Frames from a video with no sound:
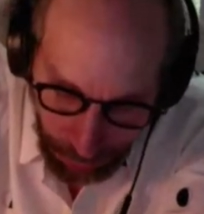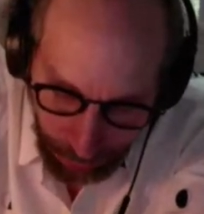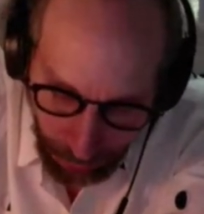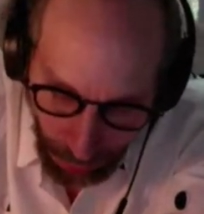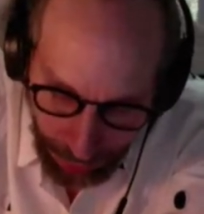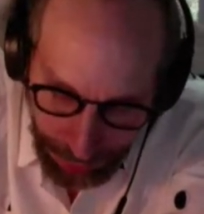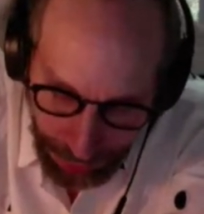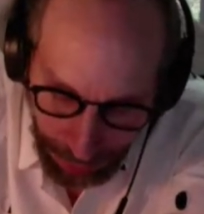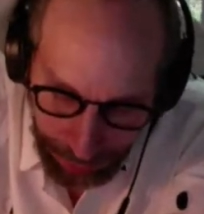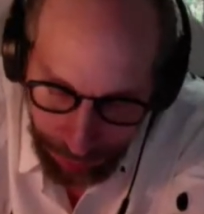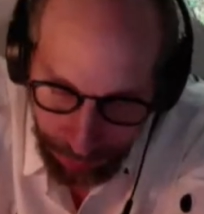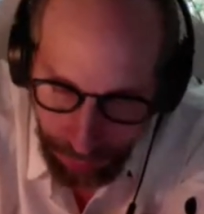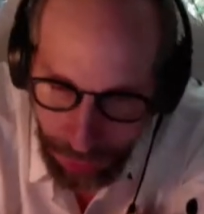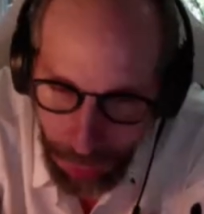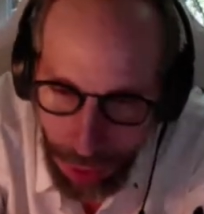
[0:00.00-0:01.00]
define nothing
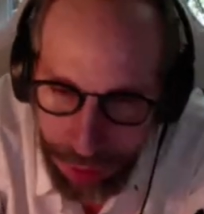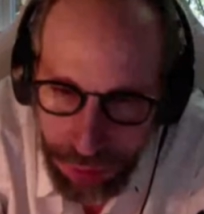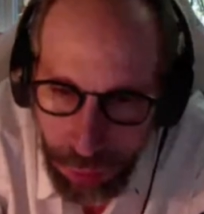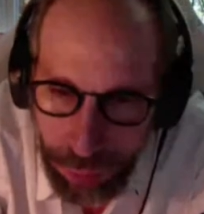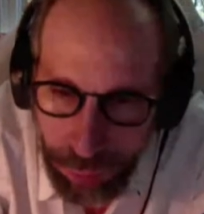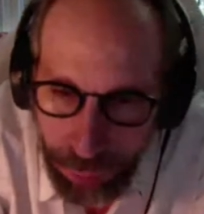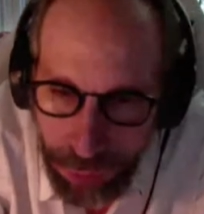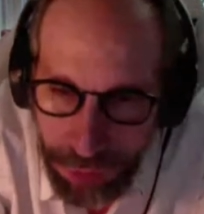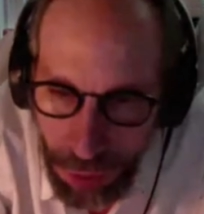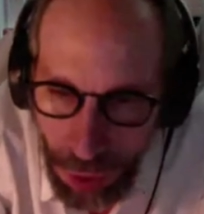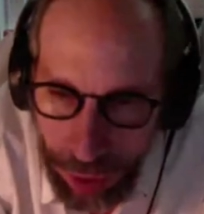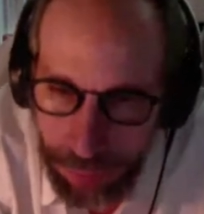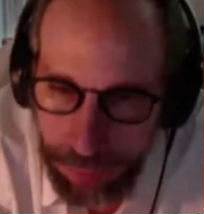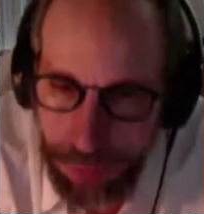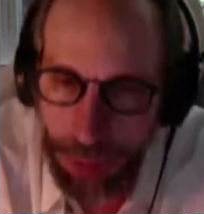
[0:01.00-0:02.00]
very well. So the first
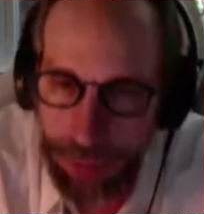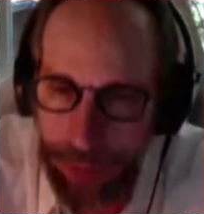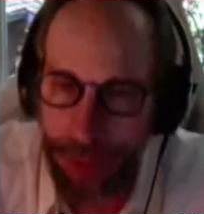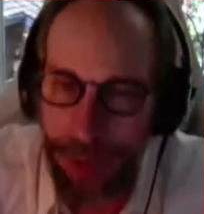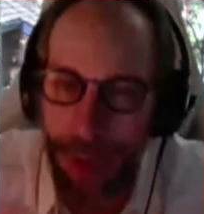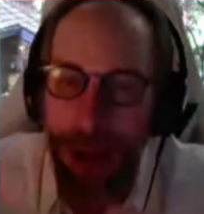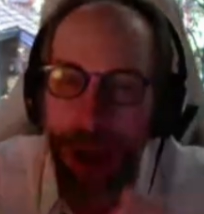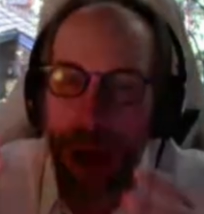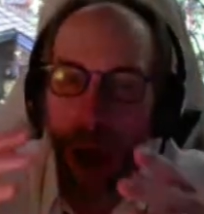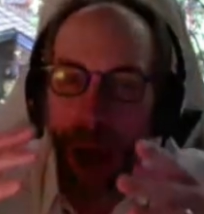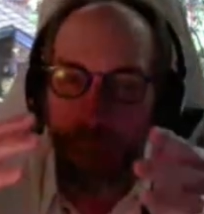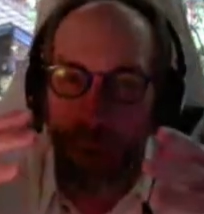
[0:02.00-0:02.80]
kind of nothing I